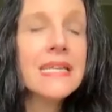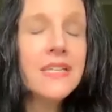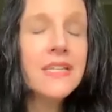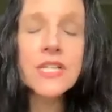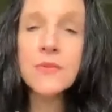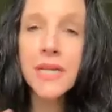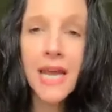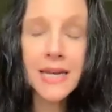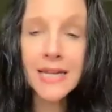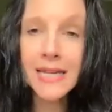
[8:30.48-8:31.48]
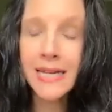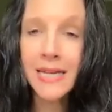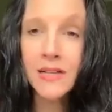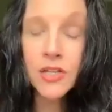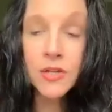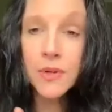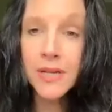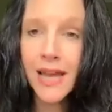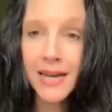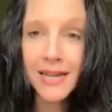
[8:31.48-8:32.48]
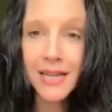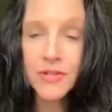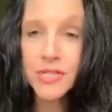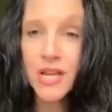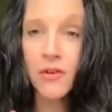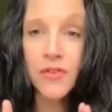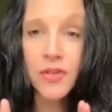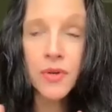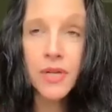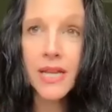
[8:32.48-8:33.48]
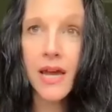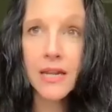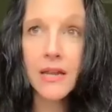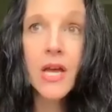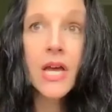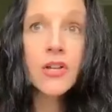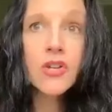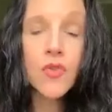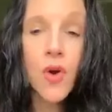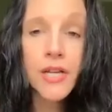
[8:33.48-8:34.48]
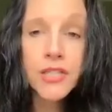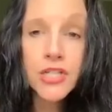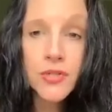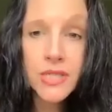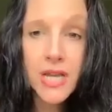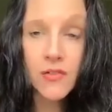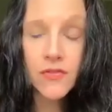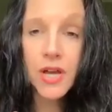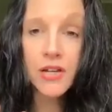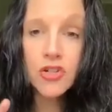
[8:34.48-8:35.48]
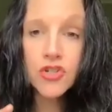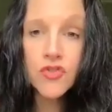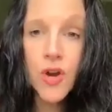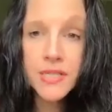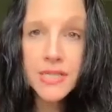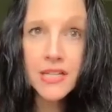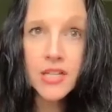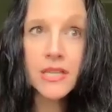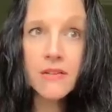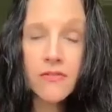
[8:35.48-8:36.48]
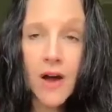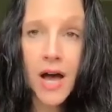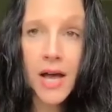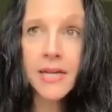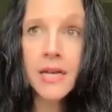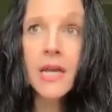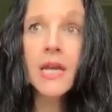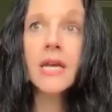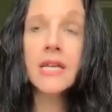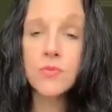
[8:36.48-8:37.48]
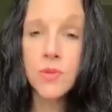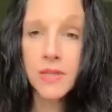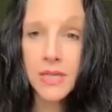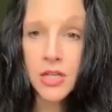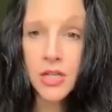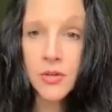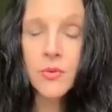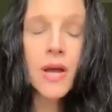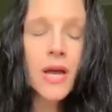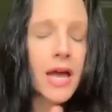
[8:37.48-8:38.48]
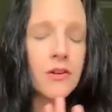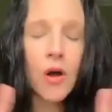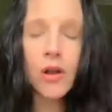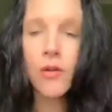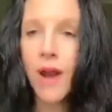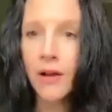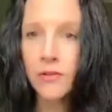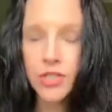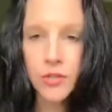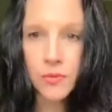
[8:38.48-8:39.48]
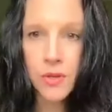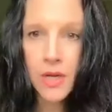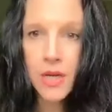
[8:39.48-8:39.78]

you just really got to lean in. You really got to love yourself. You really got to trust yourself. You got to trust that the divine is within you and all around you,